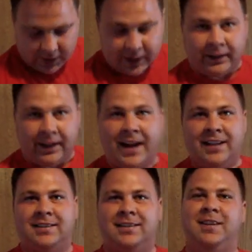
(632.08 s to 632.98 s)
And
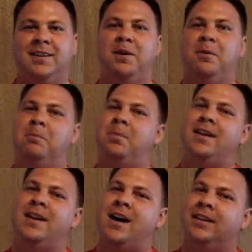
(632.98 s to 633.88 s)
last
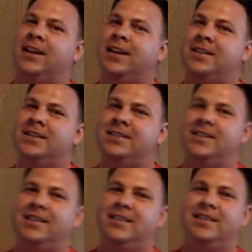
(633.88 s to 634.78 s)
but not least,
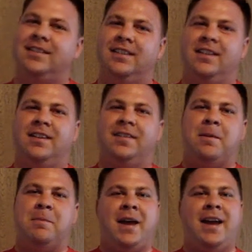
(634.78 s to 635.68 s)

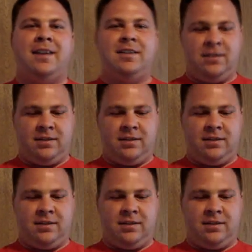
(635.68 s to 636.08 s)
the man,